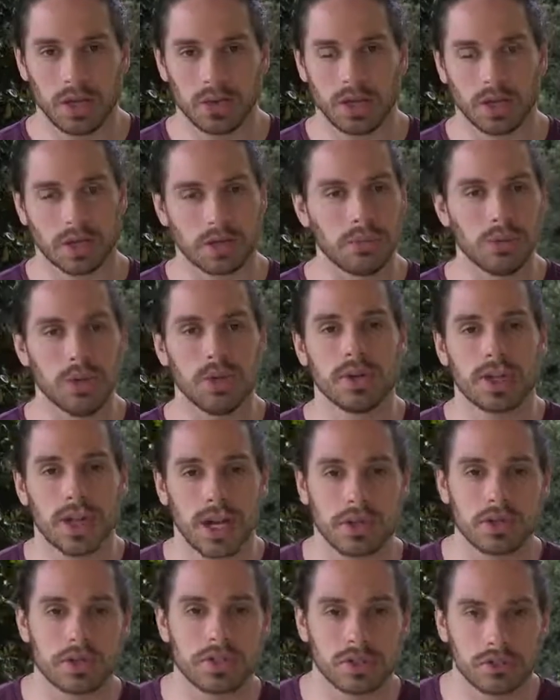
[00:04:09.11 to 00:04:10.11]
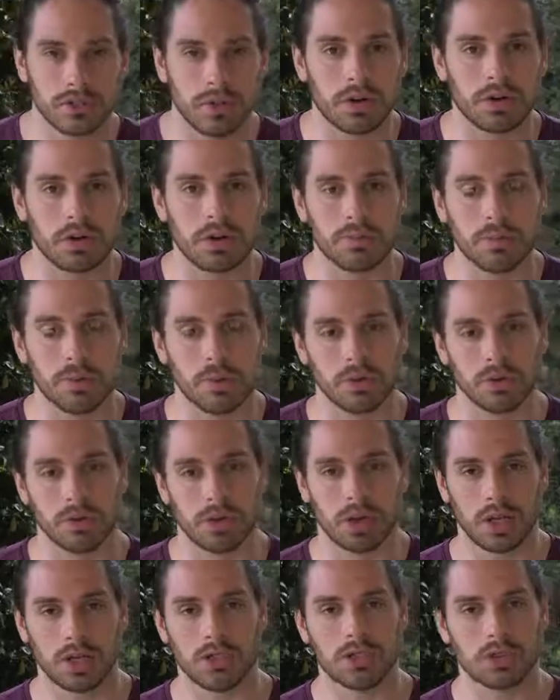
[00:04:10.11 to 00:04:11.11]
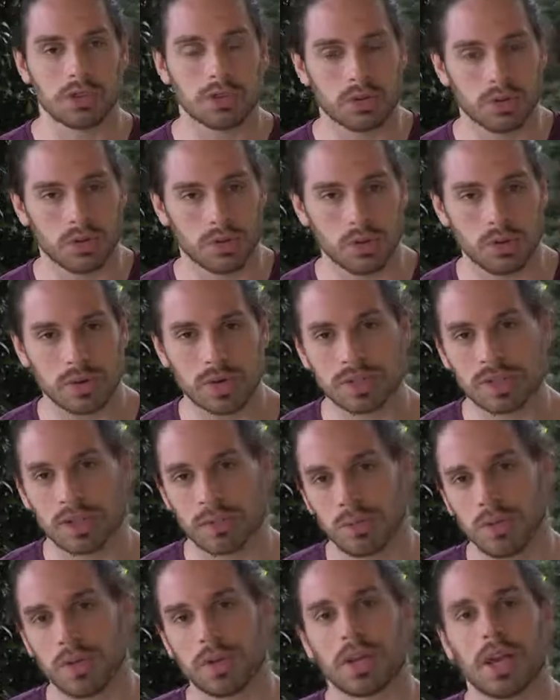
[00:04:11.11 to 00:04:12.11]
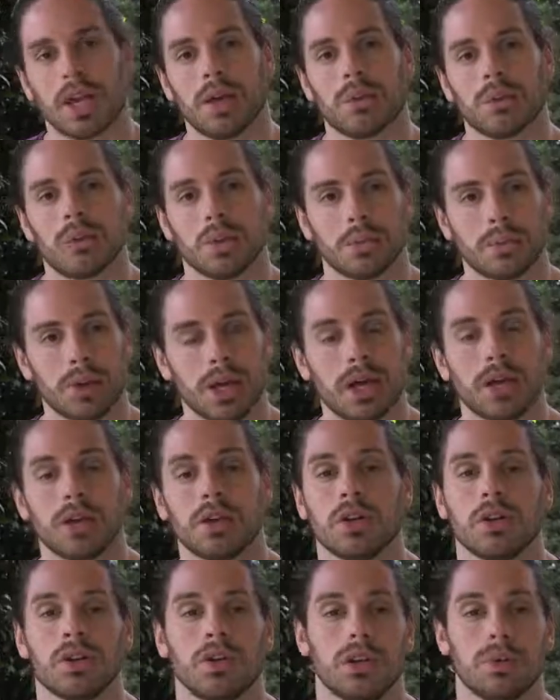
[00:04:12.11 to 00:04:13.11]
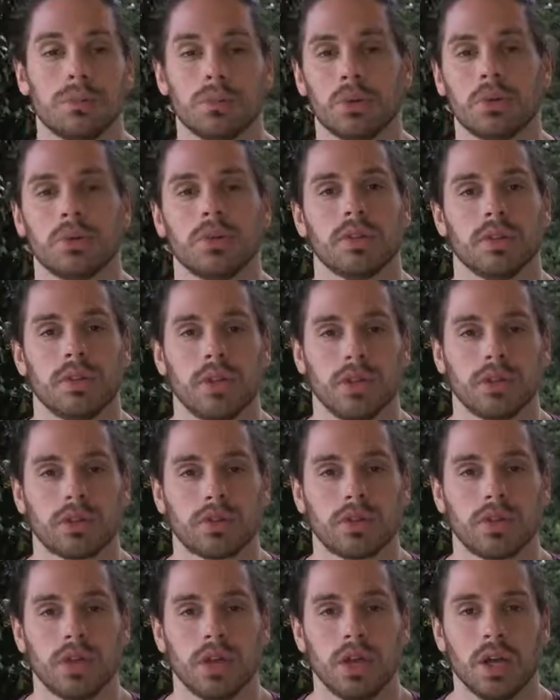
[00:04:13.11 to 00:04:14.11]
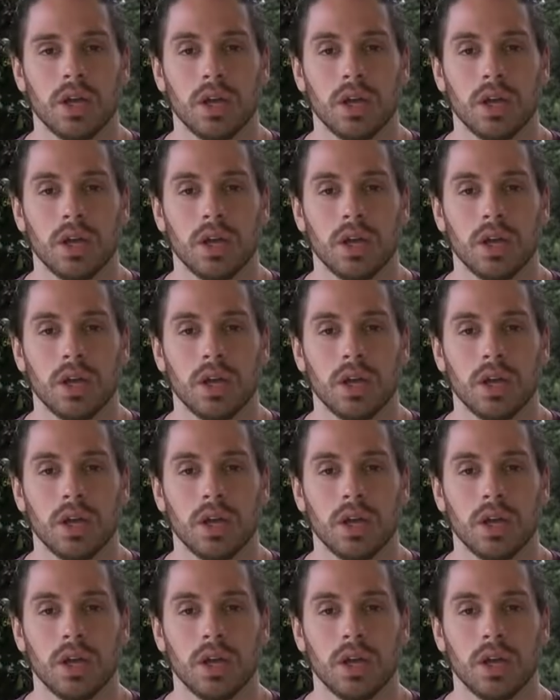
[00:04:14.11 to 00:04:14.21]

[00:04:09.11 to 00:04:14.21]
Now, communication is very important, and you should always communicate with your partner on the important things.